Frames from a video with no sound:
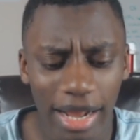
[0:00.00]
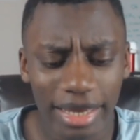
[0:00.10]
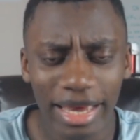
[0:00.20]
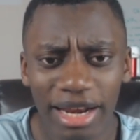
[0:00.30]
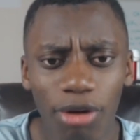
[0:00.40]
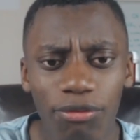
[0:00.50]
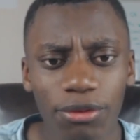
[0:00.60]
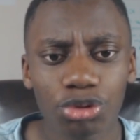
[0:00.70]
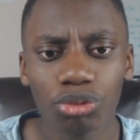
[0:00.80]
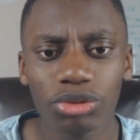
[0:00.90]
can
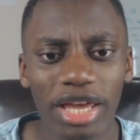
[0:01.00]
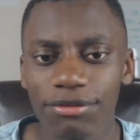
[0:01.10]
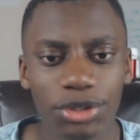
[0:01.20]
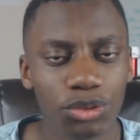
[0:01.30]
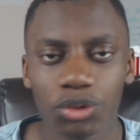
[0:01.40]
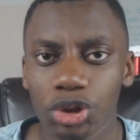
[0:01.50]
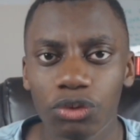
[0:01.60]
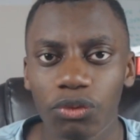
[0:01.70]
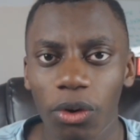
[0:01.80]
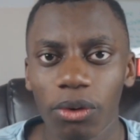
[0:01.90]
Alphonso Davies, first
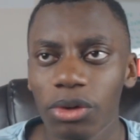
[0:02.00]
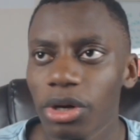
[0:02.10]
of all,